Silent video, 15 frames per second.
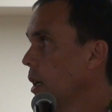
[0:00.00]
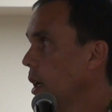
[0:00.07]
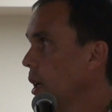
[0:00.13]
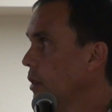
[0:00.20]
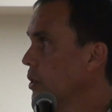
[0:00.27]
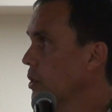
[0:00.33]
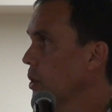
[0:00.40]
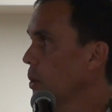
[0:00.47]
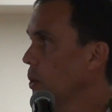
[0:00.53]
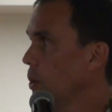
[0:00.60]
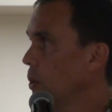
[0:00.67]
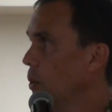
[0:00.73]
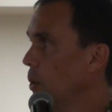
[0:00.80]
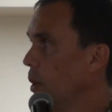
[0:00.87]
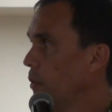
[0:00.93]
And
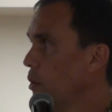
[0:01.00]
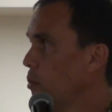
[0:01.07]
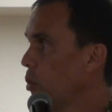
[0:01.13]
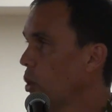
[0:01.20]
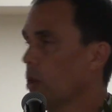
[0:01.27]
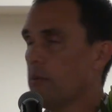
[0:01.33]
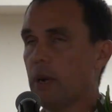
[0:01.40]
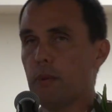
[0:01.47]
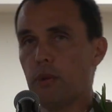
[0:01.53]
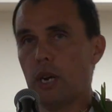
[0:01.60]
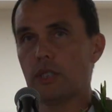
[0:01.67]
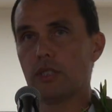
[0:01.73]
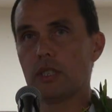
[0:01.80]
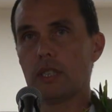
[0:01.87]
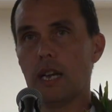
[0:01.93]
so if you boil my
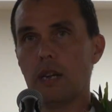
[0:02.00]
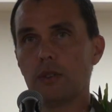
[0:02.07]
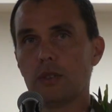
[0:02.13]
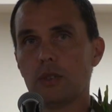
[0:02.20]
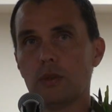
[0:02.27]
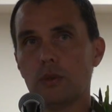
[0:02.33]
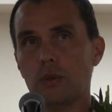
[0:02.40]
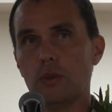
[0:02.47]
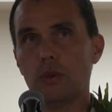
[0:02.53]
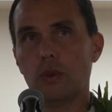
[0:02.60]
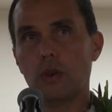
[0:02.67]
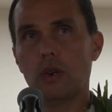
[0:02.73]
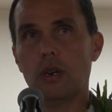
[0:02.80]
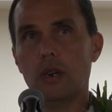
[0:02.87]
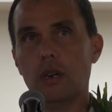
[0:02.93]
project down to
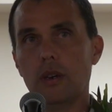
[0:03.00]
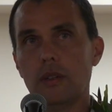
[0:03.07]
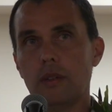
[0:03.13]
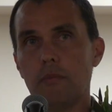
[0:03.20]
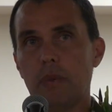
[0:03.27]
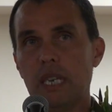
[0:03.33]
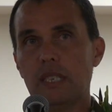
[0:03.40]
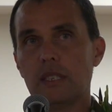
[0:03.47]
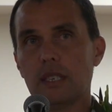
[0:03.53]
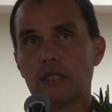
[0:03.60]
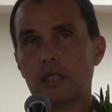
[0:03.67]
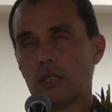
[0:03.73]
the basics,